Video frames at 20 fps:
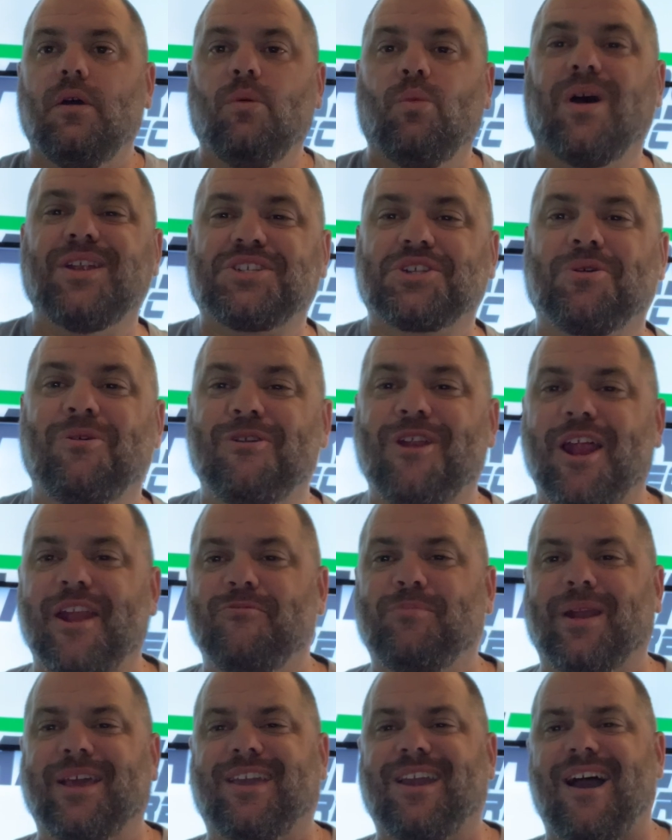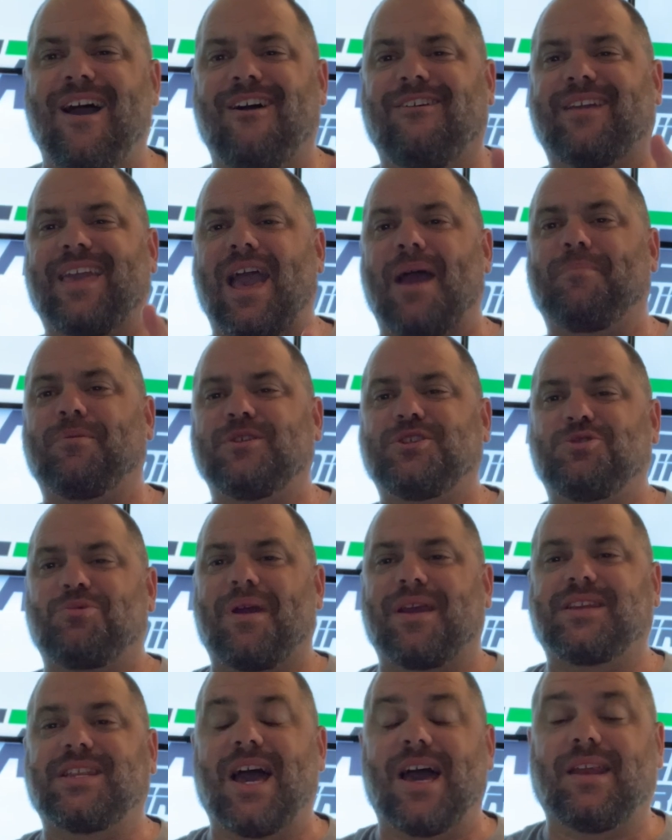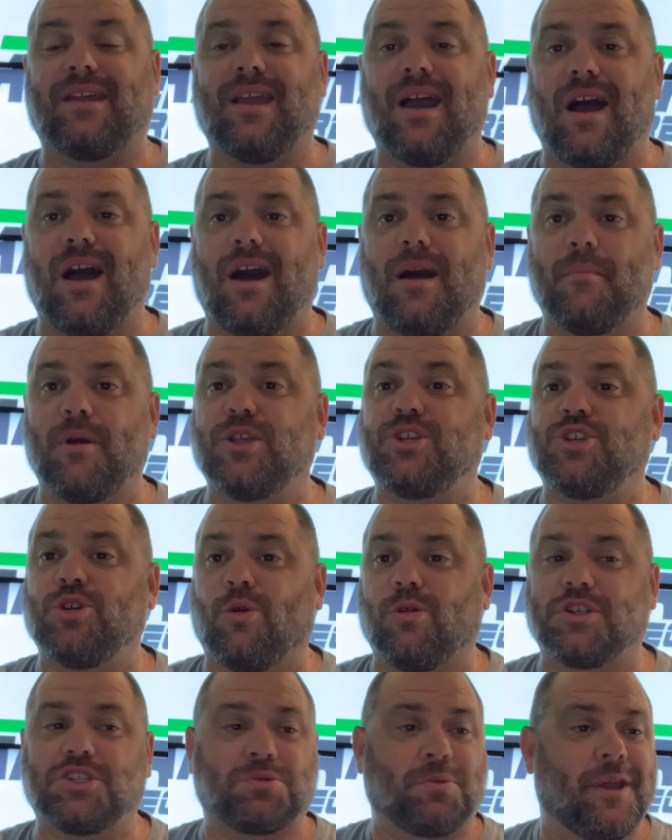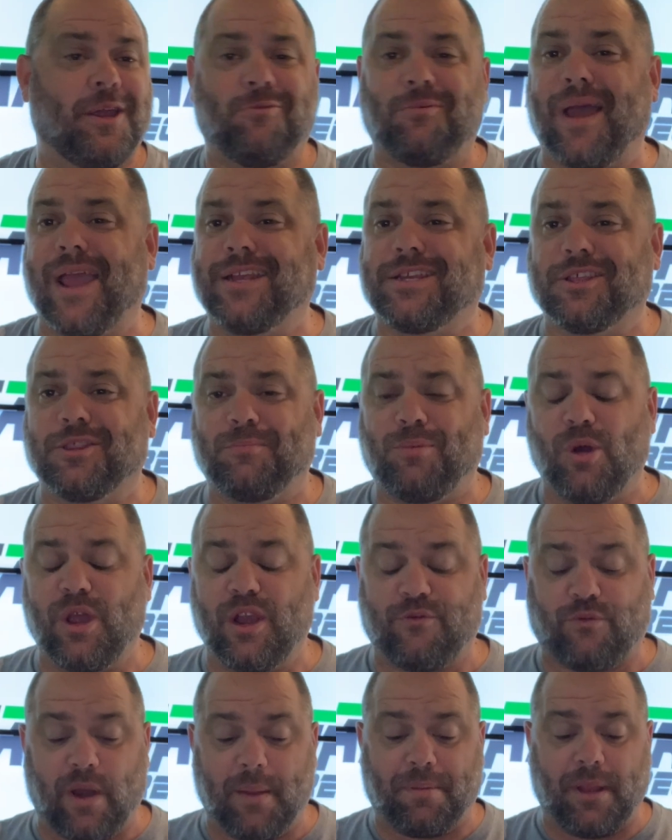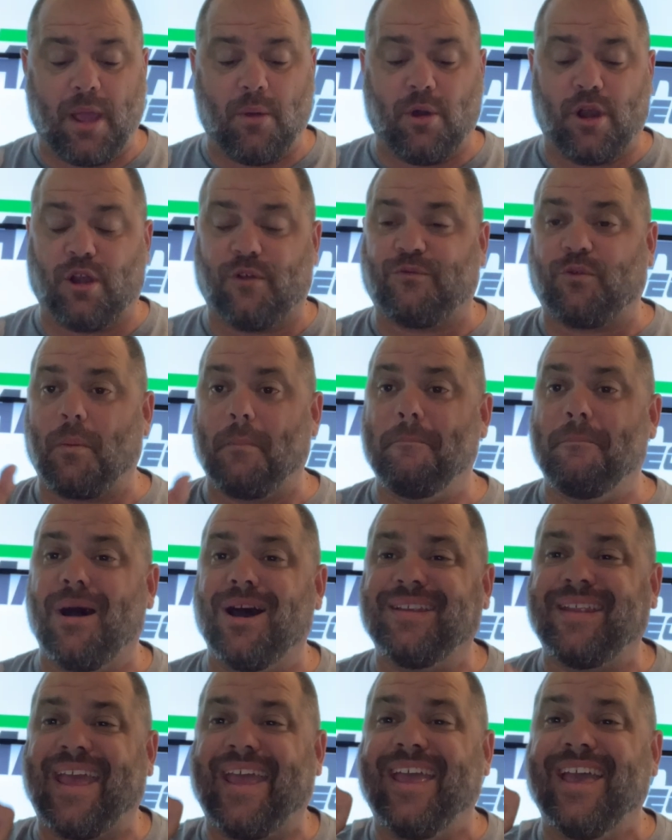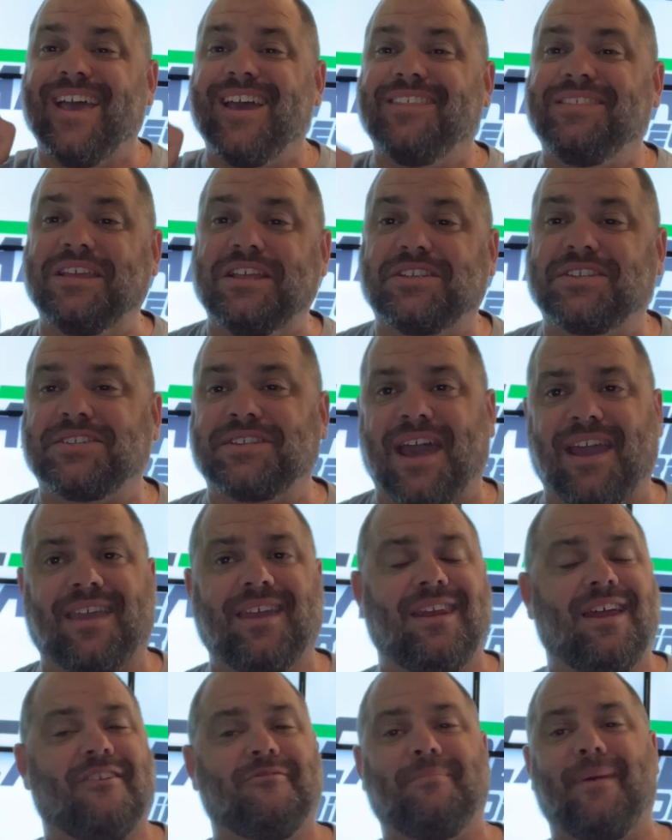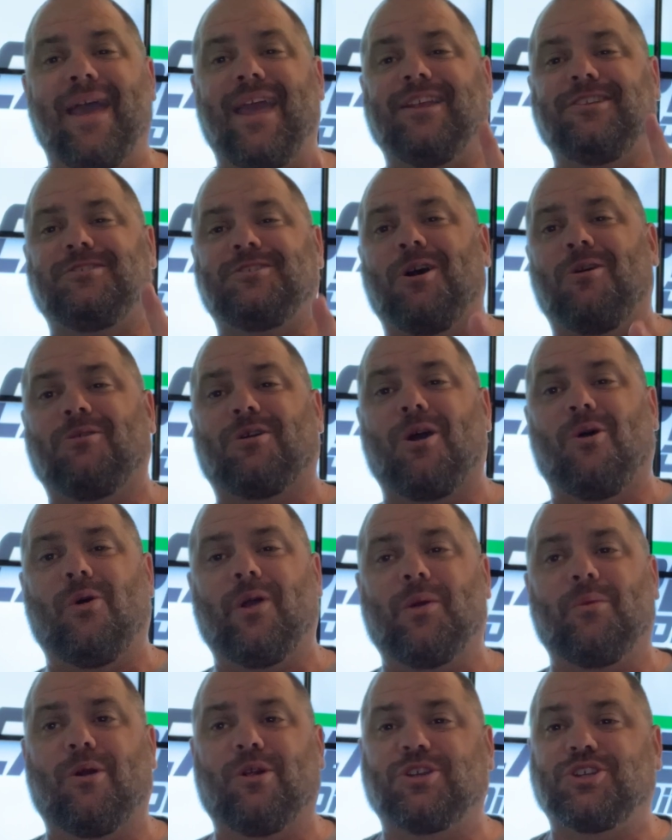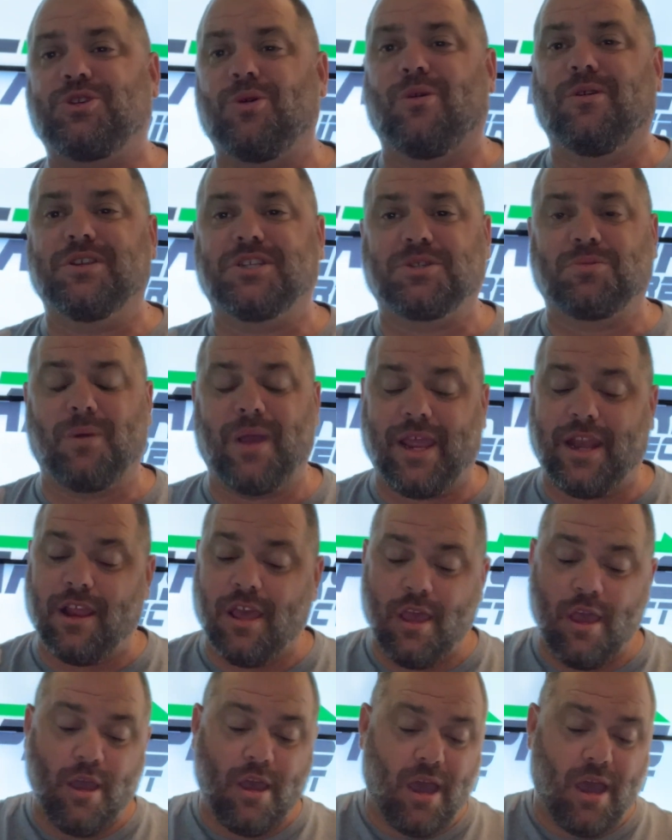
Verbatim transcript: What's going on, everybody? Kyle, CappersDirect.com. Short, sweet, right to the point free play winner for Monday, the 2nd of May. Don't go anywhere. Short and sweet.